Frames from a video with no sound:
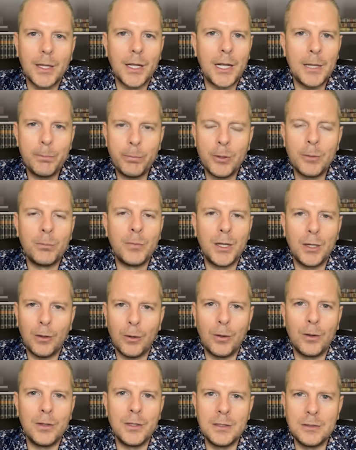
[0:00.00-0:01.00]
I put my
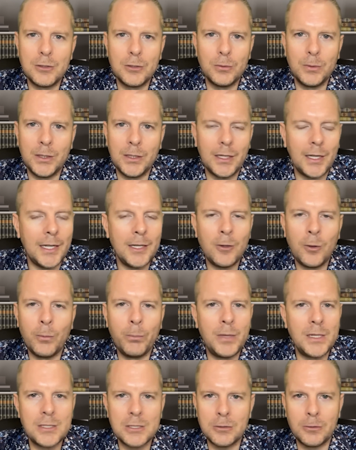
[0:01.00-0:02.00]
heart into it. I don't
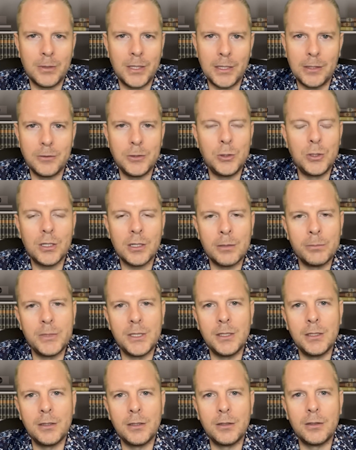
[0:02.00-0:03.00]
mess around. You come
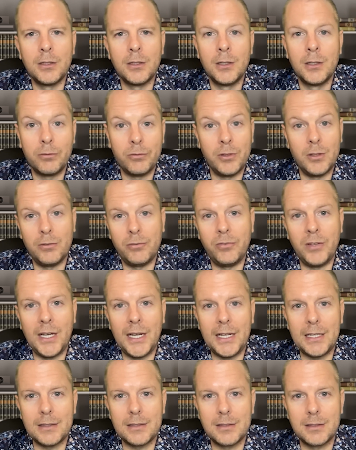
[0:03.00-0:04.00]
here for the
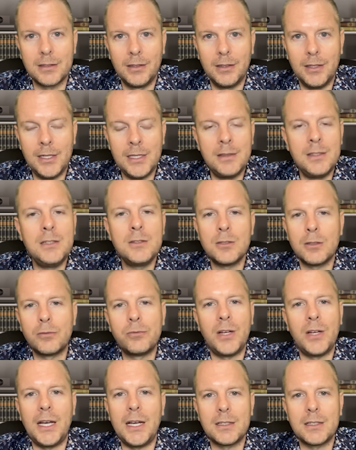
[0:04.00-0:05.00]
facts, and these are
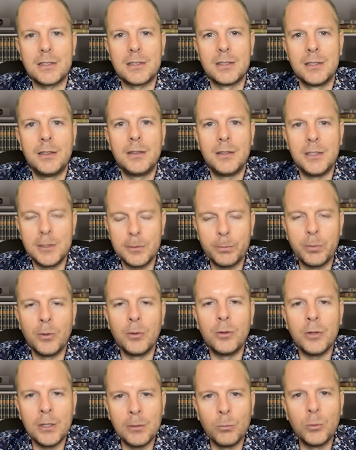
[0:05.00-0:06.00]
facts. This
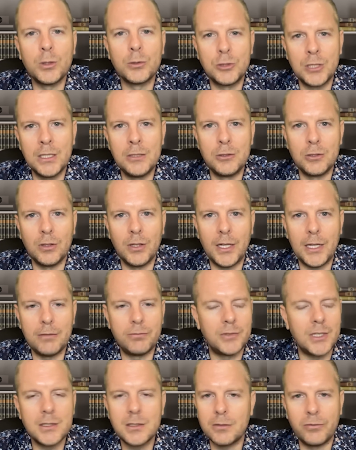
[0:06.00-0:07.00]
program will change your life.
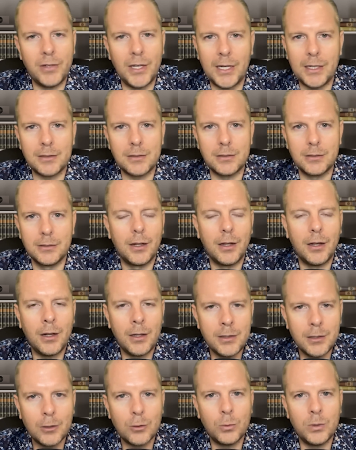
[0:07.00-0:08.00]
That's a fact.
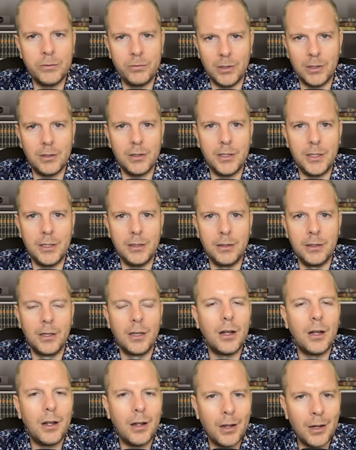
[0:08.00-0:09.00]
Unequivocally,
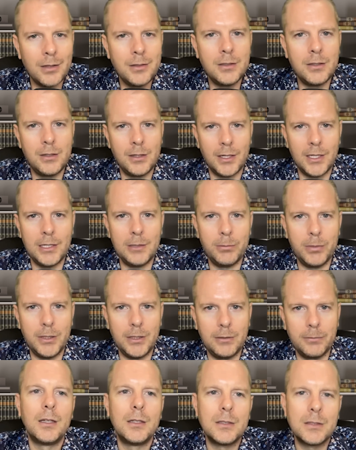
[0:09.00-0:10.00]

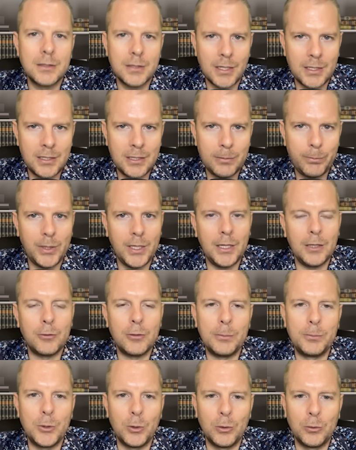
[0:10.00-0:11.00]
undeniably. Sign up at
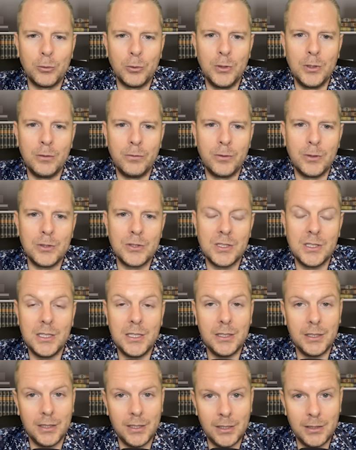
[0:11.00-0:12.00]
Crypto Crew
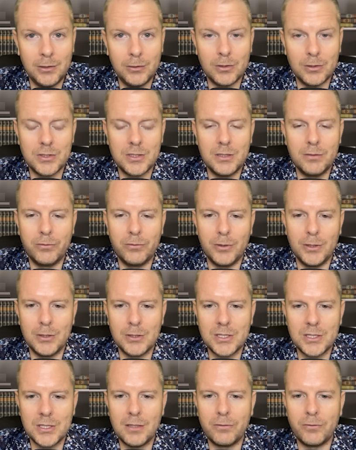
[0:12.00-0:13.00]
University and you'll see for
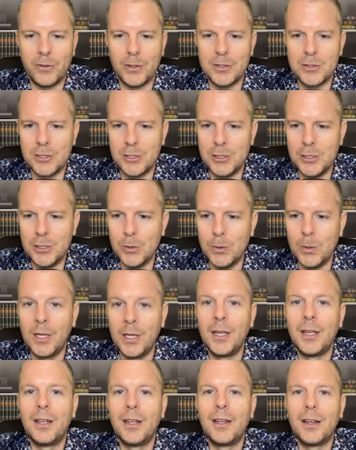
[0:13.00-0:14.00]
yourself. I'll see you
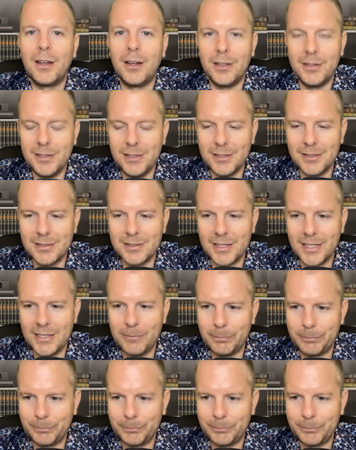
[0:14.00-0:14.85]
on the inside.